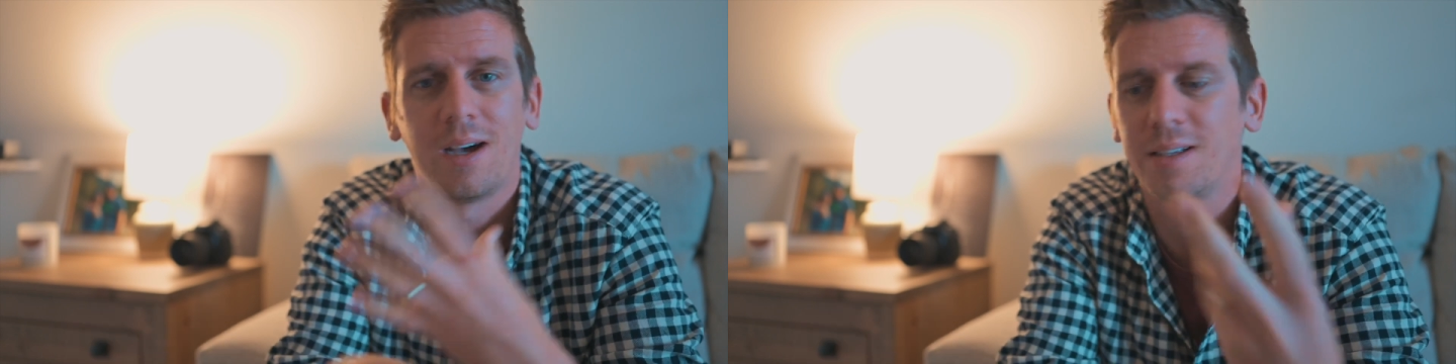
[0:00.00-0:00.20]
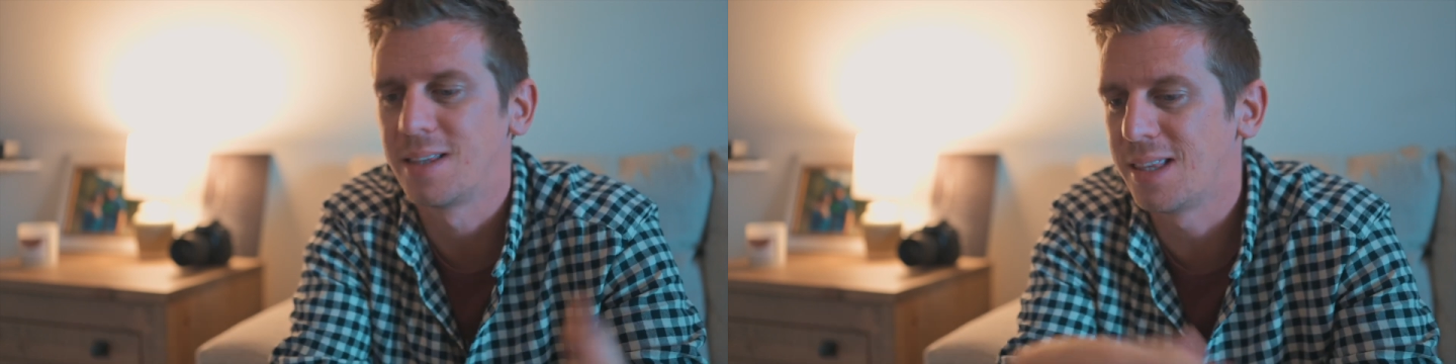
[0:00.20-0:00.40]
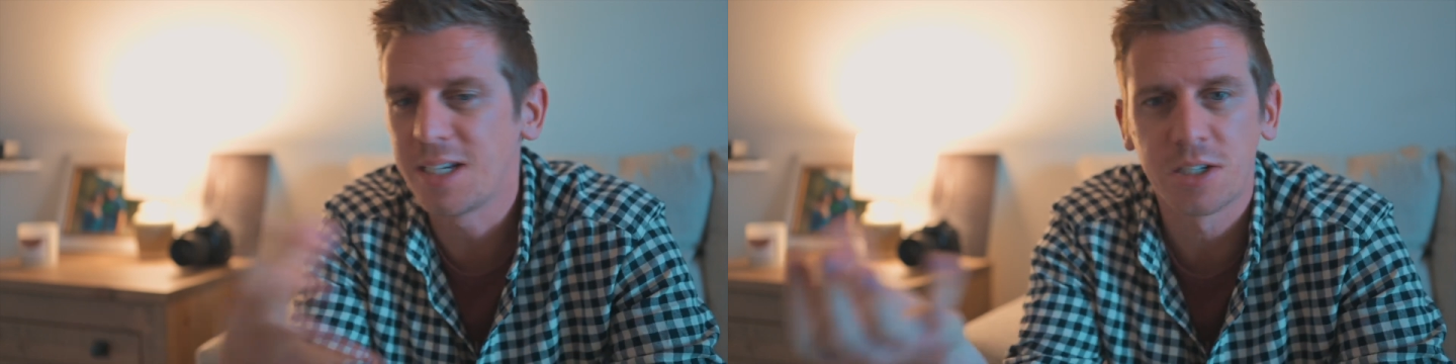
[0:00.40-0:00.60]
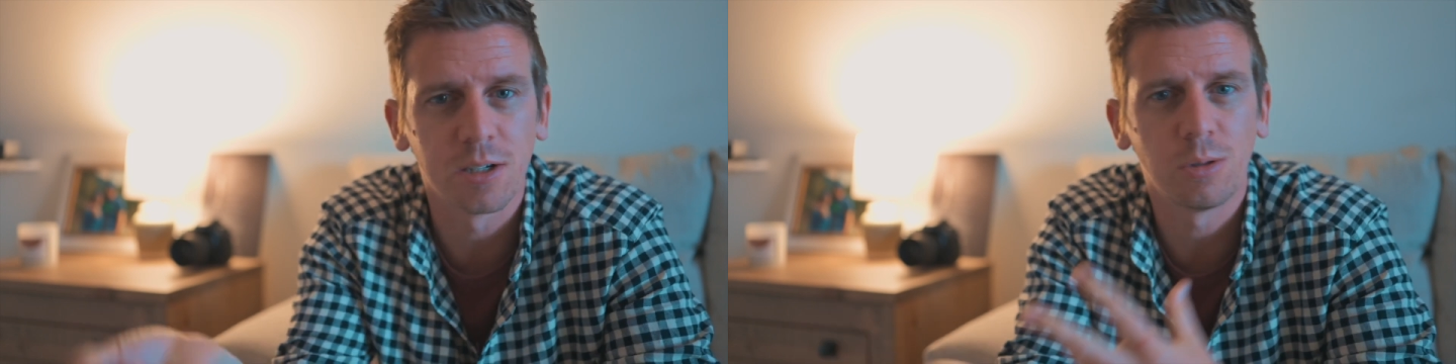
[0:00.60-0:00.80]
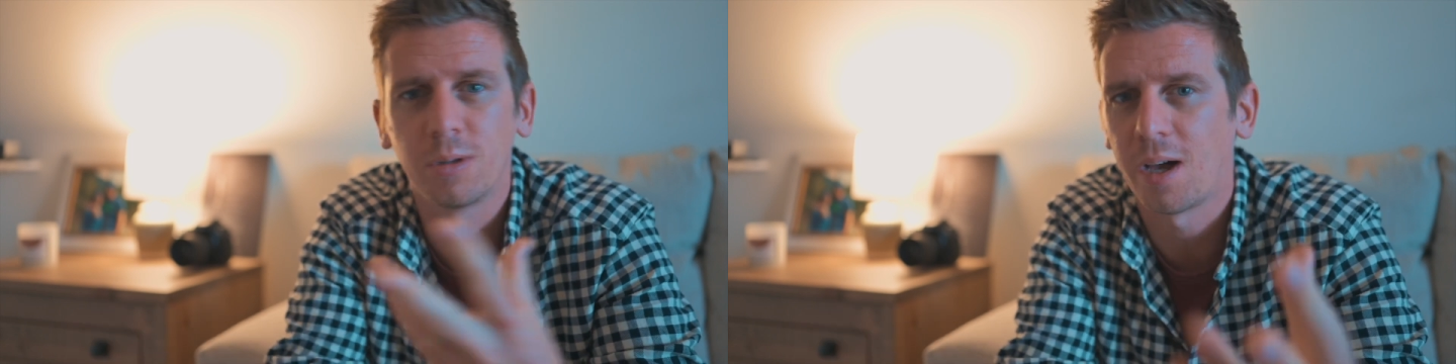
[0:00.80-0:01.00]
unleashing
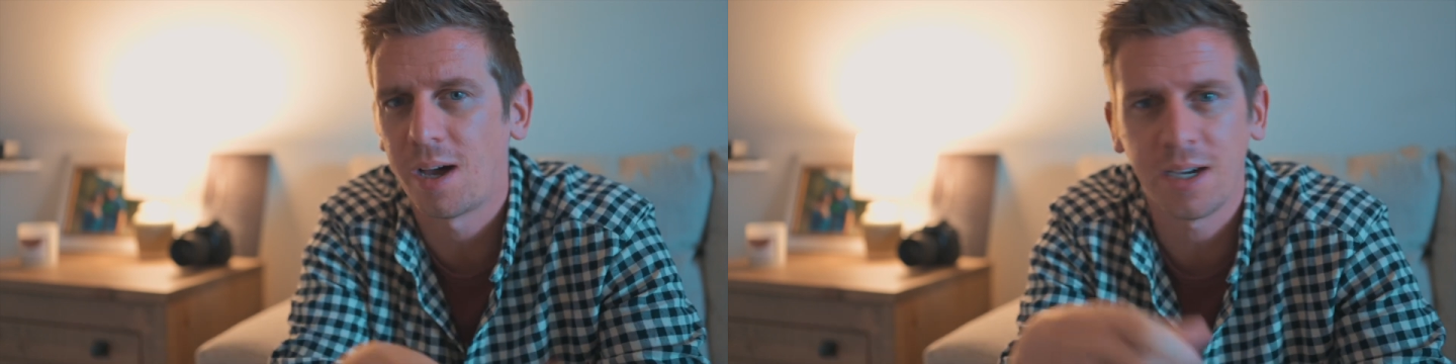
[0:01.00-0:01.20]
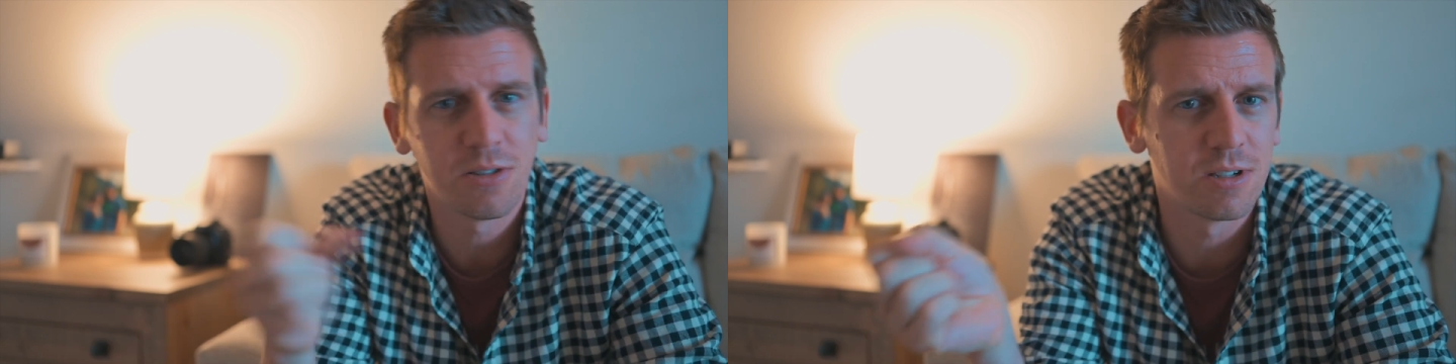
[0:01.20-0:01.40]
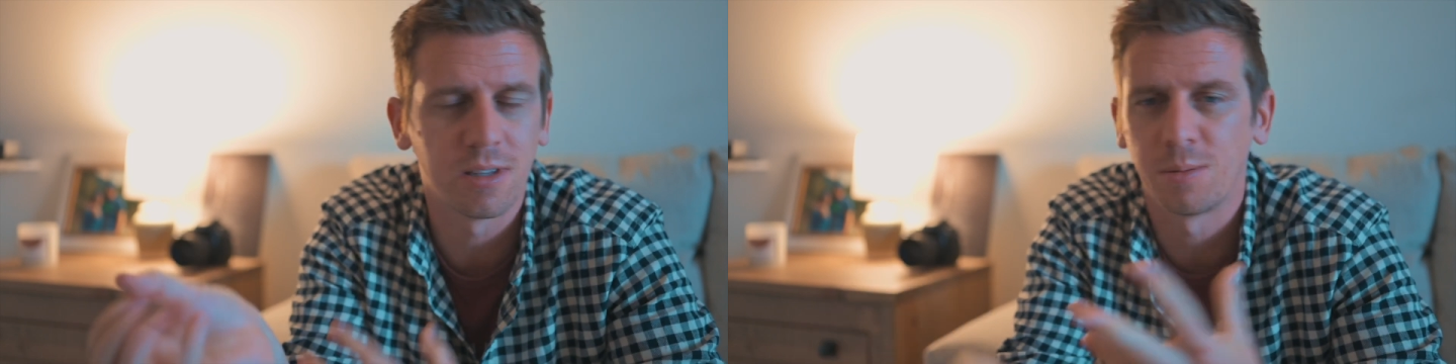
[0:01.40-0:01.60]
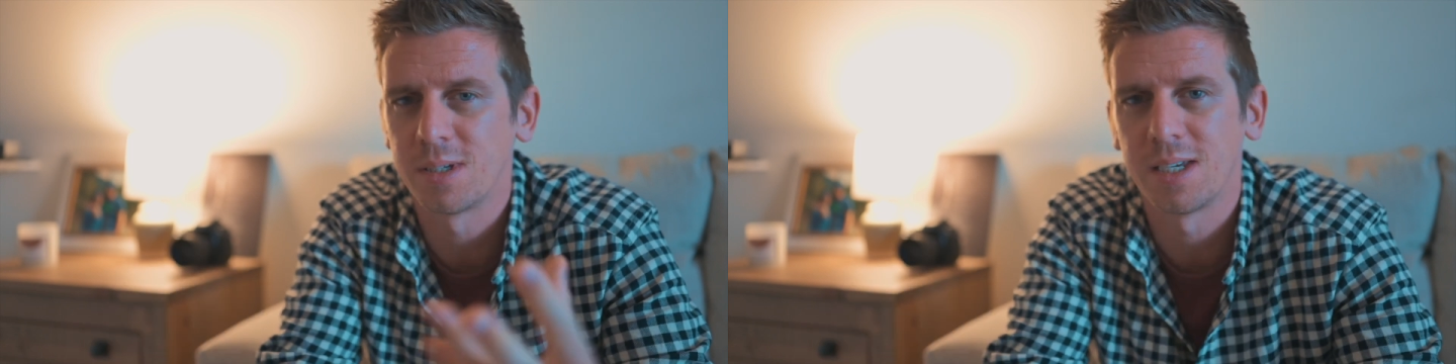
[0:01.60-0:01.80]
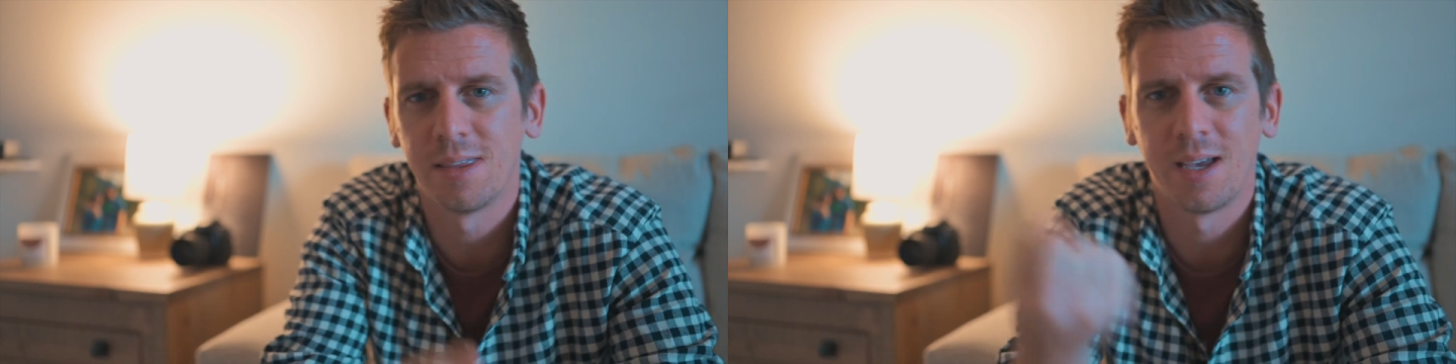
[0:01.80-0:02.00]
all the hydrogen that
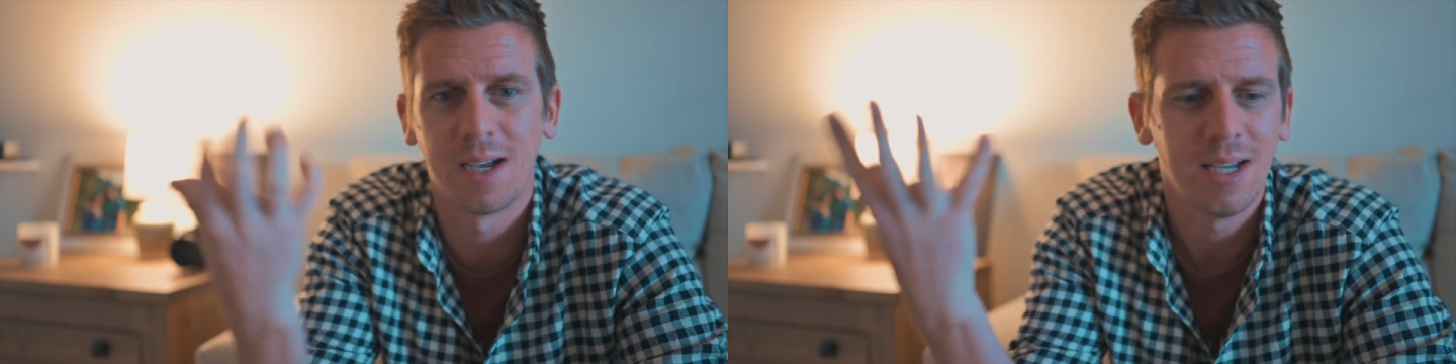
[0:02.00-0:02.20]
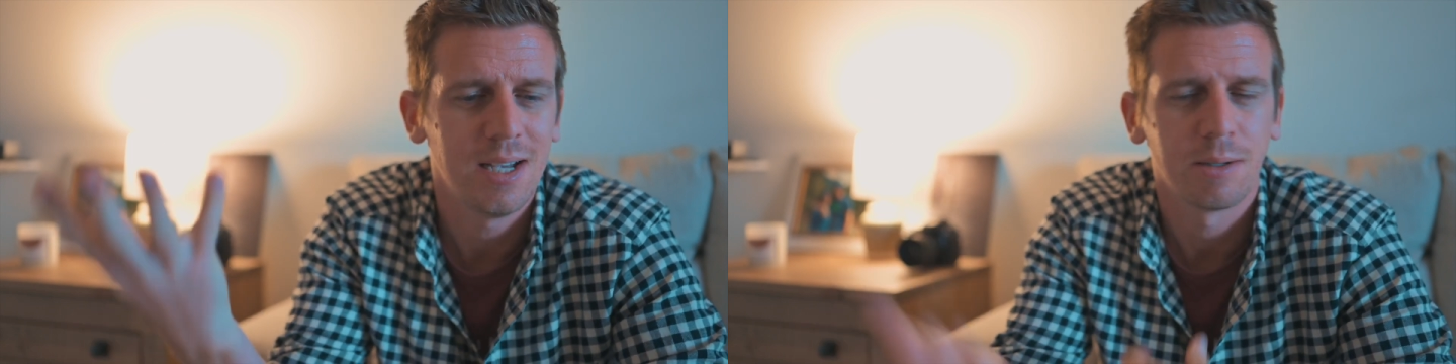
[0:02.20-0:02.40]
was in there,